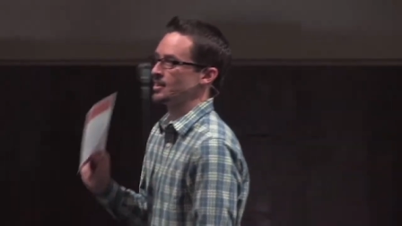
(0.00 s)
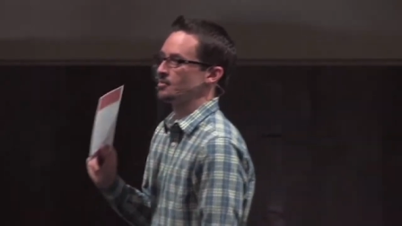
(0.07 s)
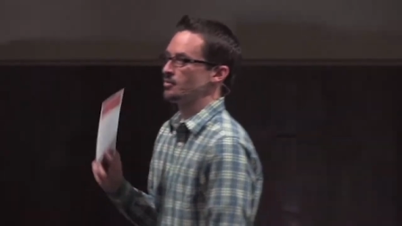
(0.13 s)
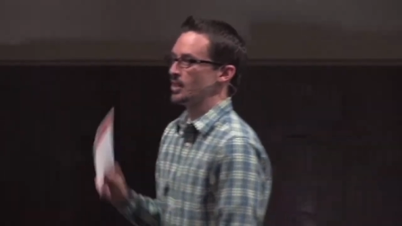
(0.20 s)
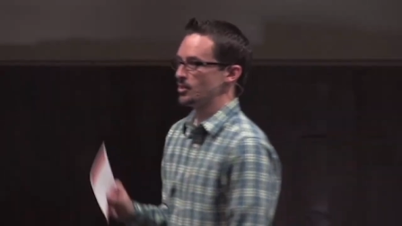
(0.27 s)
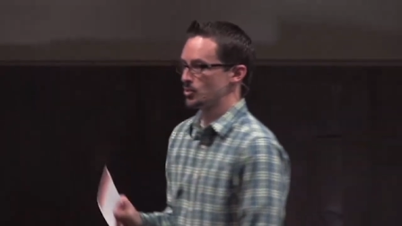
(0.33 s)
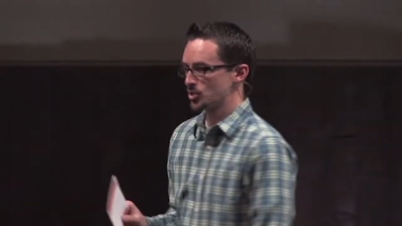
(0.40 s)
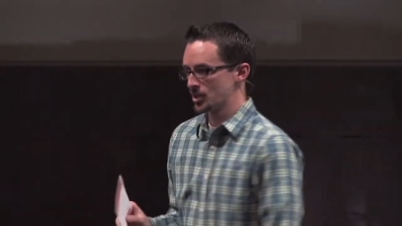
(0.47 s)

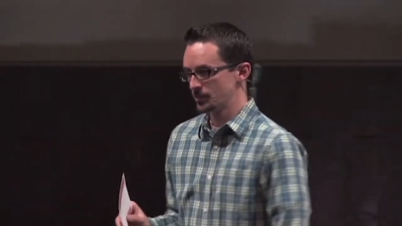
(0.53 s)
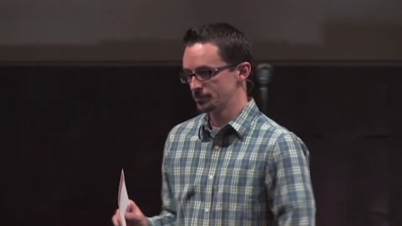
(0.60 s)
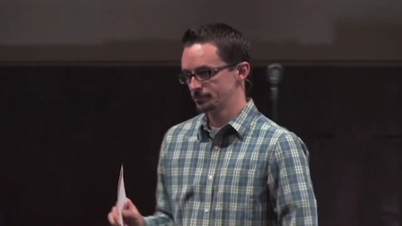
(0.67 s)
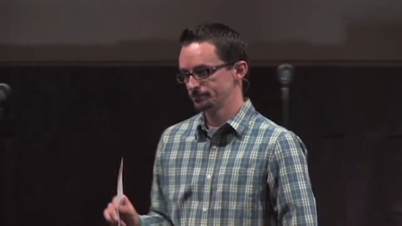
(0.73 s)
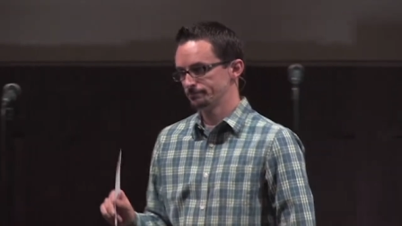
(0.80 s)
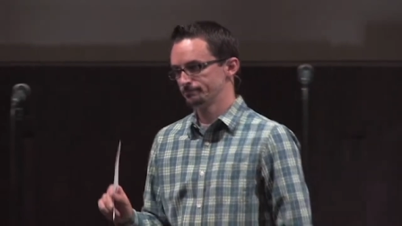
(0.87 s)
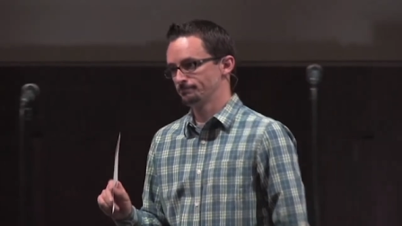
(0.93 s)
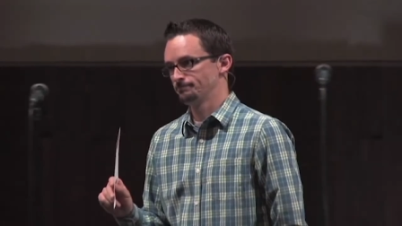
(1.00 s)
Fellowship.
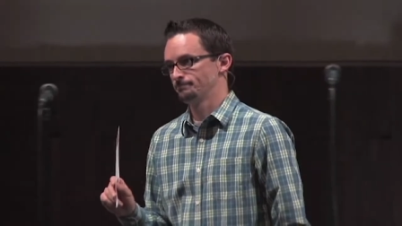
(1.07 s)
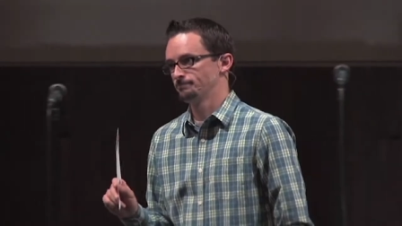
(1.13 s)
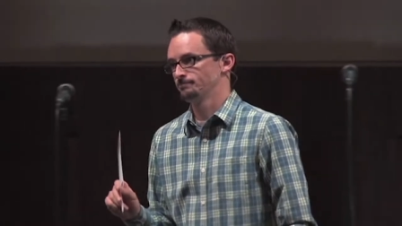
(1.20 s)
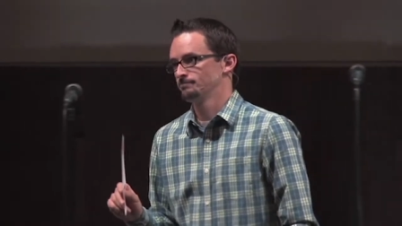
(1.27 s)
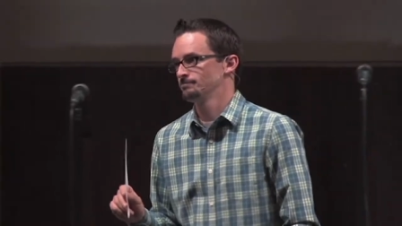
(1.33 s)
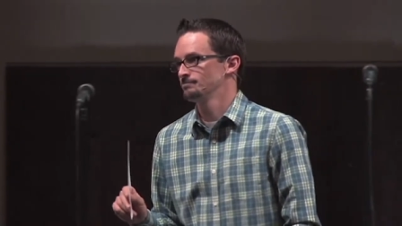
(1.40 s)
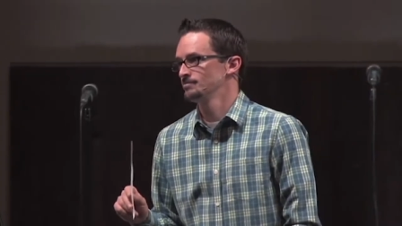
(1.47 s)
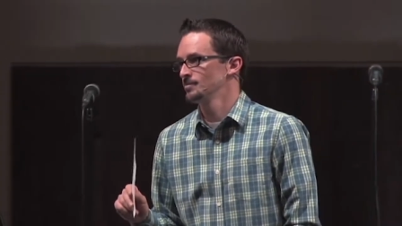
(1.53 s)

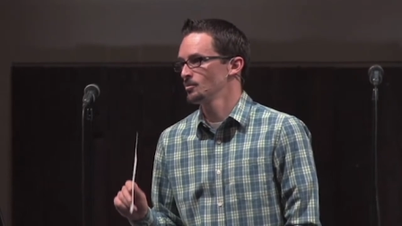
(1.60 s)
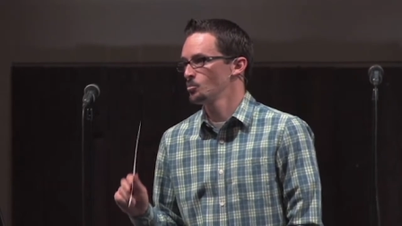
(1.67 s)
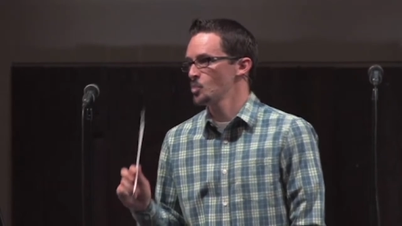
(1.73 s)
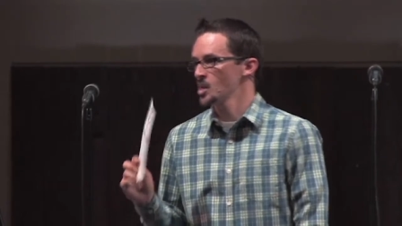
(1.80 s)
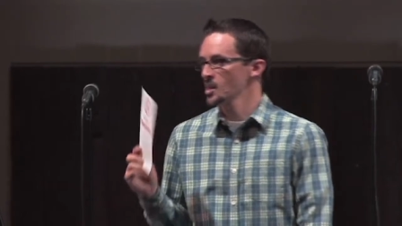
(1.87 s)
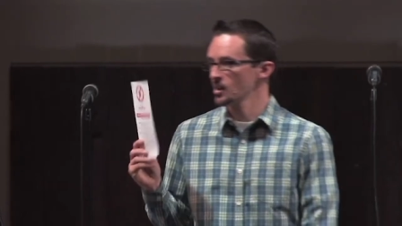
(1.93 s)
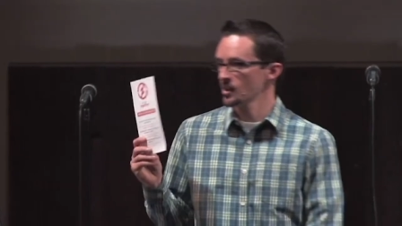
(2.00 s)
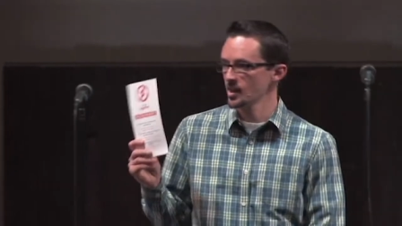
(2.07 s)

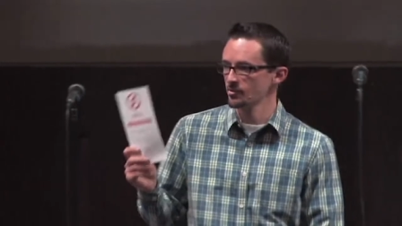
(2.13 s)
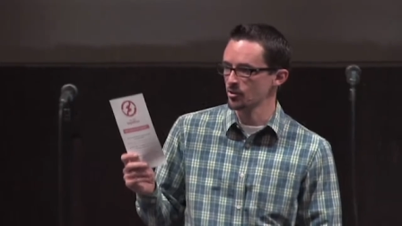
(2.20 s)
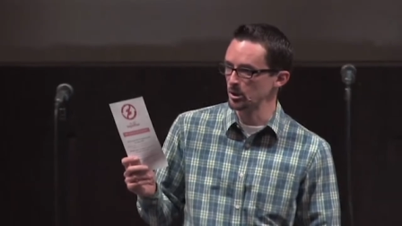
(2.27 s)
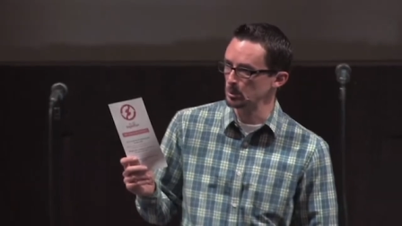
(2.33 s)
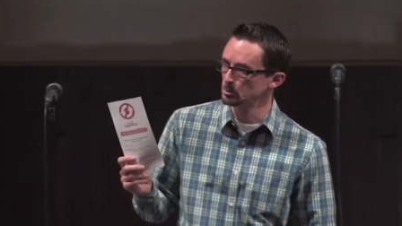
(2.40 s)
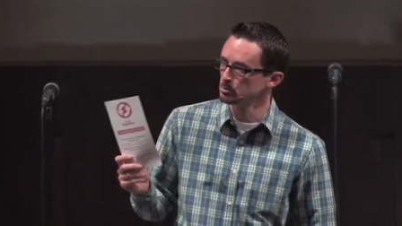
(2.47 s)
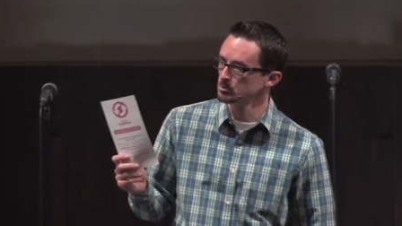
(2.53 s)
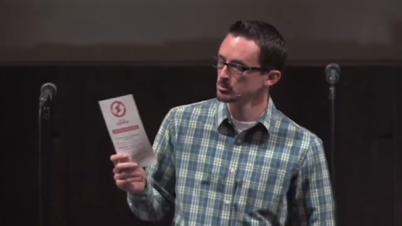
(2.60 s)
Being in a life group,